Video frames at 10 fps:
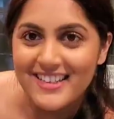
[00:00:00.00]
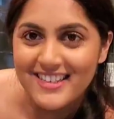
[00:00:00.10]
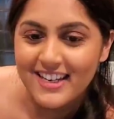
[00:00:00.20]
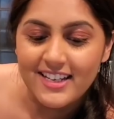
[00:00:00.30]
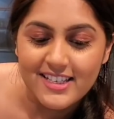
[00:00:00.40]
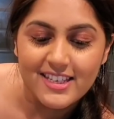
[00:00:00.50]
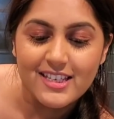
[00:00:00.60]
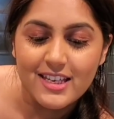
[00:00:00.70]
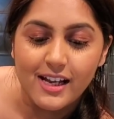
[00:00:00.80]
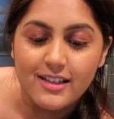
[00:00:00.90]
Let's taste
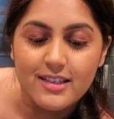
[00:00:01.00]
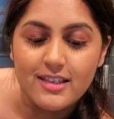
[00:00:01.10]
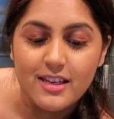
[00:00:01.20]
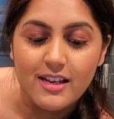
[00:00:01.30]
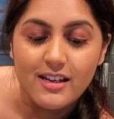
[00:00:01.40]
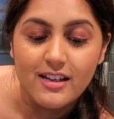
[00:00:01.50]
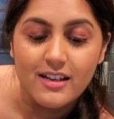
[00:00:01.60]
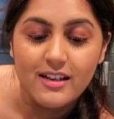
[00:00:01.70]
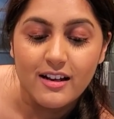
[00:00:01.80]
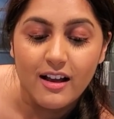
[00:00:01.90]
this and
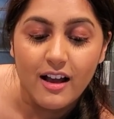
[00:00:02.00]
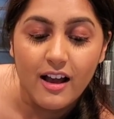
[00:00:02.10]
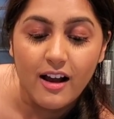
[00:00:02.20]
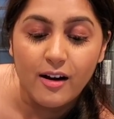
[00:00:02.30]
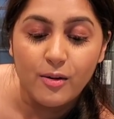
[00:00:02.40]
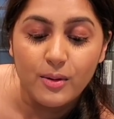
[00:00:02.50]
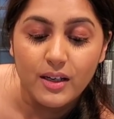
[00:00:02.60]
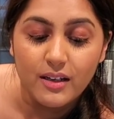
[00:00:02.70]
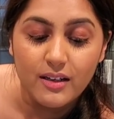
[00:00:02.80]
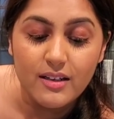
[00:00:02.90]
see how
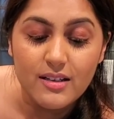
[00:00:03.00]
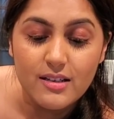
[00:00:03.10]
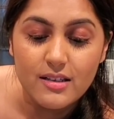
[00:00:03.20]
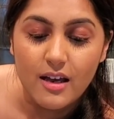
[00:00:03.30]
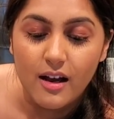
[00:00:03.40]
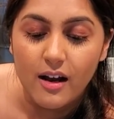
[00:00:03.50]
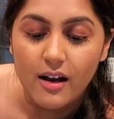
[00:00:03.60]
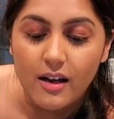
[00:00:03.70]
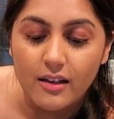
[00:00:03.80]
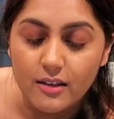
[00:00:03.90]
it is.
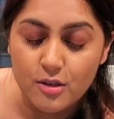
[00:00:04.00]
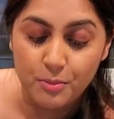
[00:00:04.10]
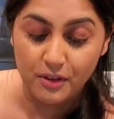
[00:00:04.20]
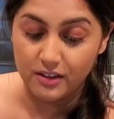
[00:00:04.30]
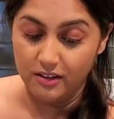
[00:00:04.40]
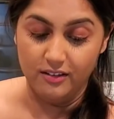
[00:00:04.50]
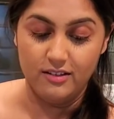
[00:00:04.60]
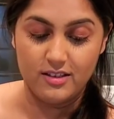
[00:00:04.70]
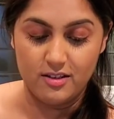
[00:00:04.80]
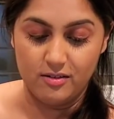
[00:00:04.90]
It looks pretty good,
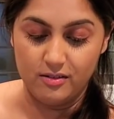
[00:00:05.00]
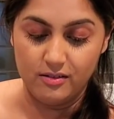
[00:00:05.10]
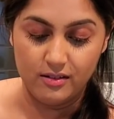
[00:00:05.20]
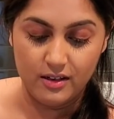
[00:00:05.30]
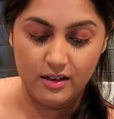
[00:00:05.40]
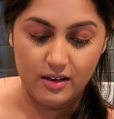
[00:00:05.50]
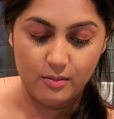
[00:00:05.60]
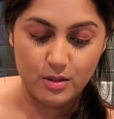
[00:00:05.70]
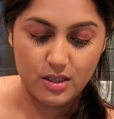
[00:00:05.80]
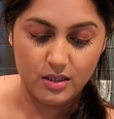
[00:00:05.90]
so
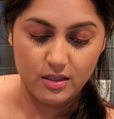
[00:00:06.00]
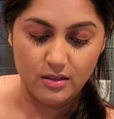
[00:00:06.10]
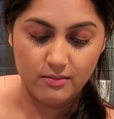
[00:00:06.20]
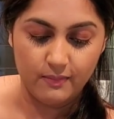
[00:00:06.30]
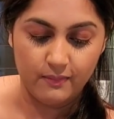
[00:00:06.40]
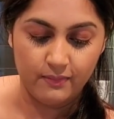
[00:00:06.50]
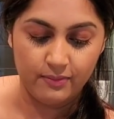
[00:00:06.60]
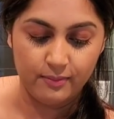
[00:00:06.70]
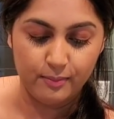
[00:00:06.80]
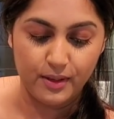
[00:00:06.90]
I'm just gonna
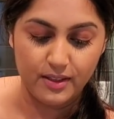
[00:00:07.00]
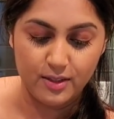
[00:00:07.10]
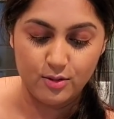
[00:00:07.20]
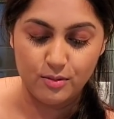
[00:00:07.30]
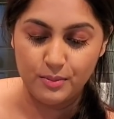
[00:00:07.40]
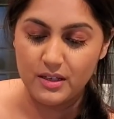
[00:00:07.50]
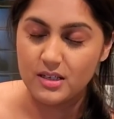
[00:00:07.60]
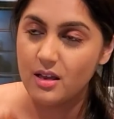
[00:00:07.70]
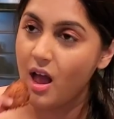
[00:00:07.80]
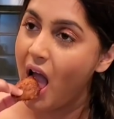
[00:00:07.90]
bite into a
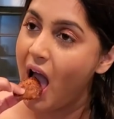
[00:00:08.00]
piece.